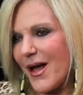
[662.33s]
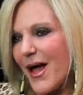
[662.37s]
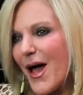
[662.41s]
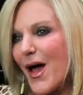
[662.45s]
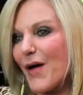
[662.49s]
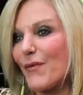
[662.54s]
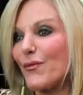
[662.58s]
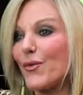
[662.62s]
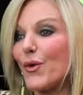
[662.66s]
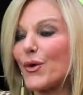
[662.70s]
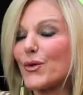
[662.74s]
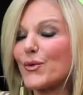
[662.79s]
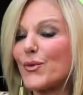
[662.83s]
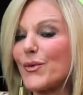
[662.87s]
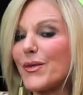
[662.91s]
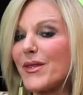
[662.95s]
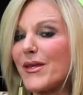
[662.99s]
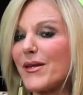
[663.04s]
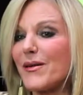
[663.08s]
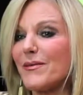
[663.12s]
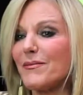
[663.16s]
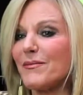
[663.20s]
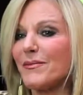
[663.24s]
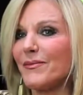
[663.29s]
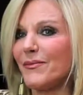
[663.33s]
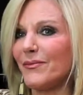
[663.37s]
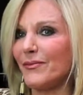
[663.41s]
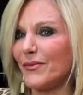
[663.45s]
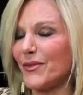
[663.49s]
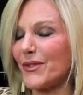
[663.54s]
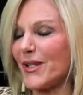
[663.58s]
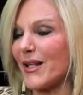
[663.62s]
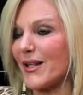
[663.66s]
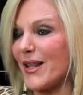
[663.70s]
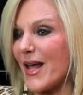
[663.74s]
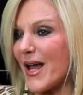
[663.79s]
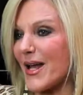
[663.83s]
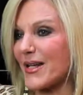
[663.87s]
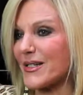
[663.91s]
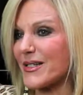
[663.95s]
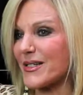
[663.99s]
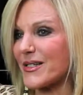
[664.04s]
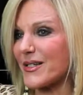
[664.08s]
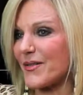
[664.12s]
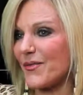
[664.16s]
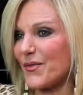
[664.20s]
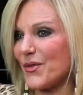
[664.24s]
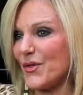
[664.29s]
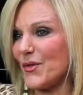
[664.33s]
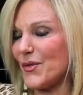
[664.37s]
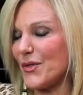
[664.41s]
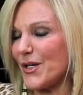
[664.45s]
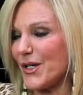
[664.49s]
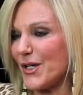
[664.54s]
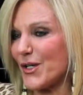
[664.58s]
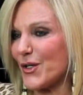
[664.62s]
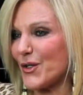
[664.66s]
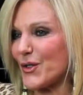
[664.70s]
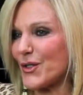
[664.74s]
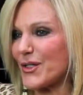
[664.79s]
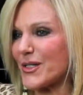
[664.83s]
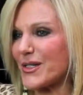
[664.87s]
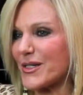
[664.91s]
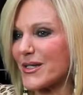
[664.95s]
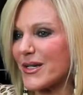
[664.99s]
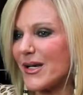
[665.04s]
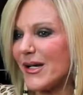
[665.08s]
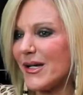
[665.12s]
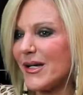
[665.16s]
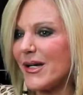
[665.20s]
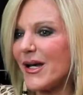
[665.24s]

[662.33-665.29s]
I've worked with him for the last few years.